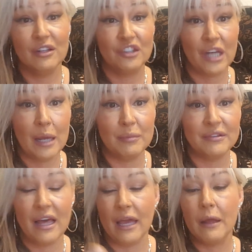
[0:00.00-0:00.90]
Shame to
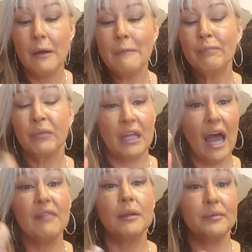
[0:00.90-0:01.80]
say. And I
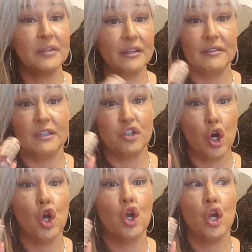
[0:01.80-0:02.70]
have lipsticks that
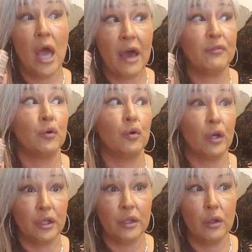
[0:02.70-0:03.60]
turn after
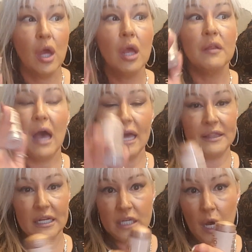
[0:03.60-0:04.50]
I had
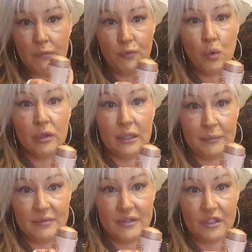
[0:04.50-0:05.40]
that Tom Ford
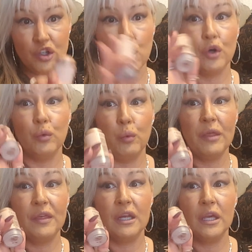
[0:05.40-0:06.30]
lipstick turned
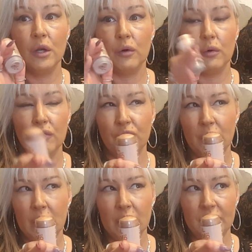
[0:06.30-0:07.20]
within a year,
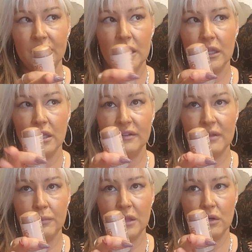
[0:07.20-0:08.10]
vanilla
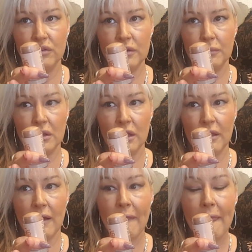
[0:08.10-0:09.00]
something or something like
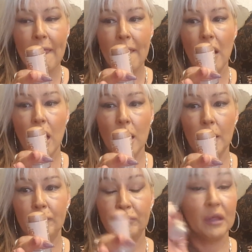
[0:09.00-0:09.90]
that.
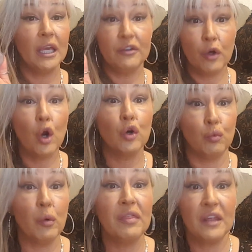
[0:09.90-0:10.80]
It turned
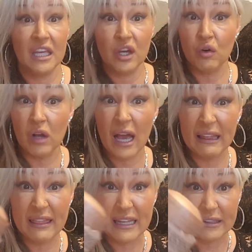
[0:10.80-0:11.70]
within a year
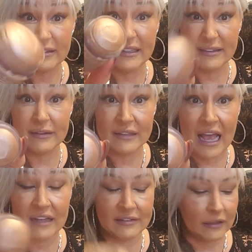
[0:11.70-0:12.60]
like this. This is
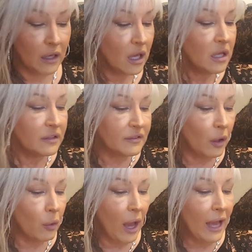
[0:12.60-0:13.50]
nasty.
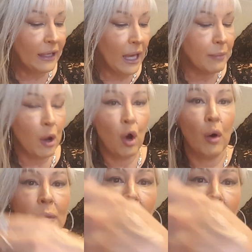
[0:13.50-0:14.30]
So I came home,